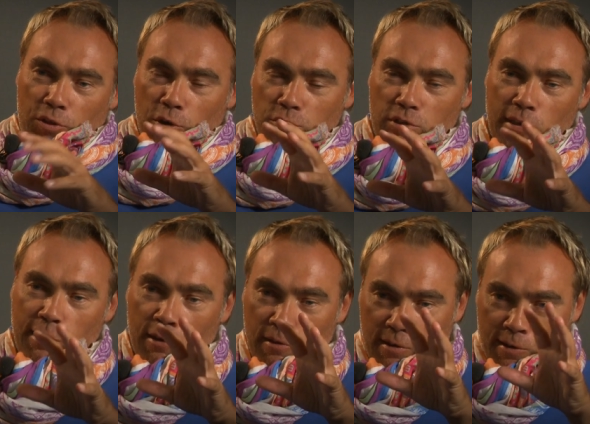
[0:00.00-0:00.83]
Those
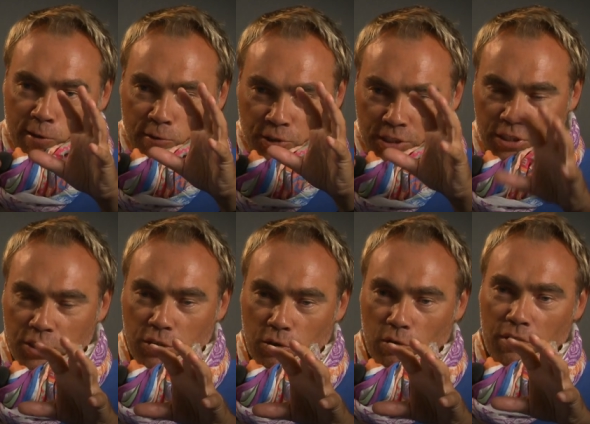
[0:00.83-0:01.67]

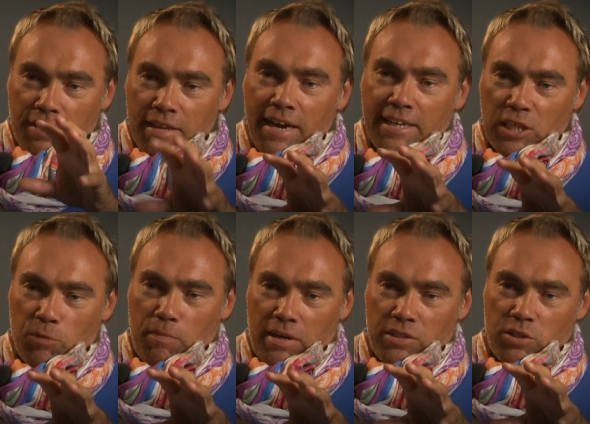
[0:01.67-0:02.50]
logistical
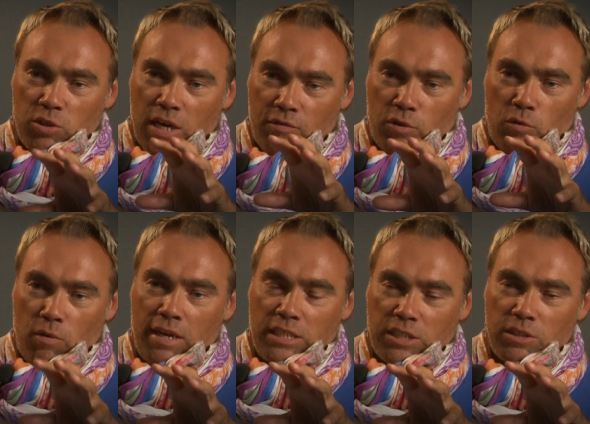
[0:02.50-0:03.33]
nightmares that you have to
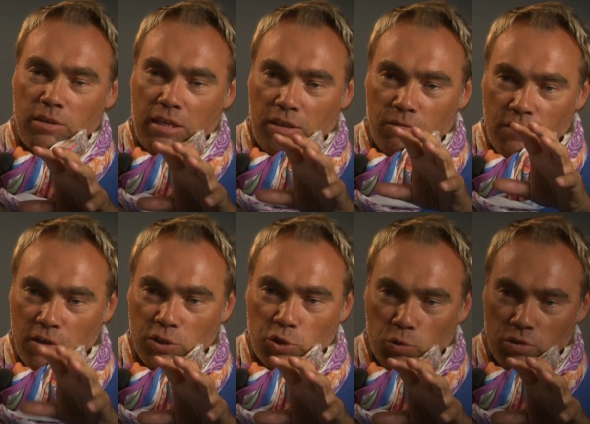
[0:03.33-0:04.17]
arrange in a
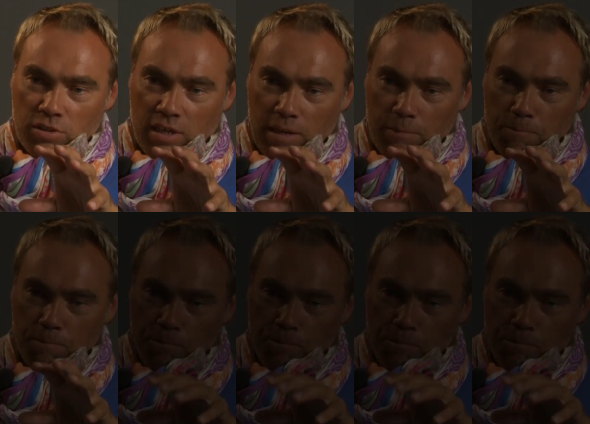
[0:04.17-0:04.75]
very short time.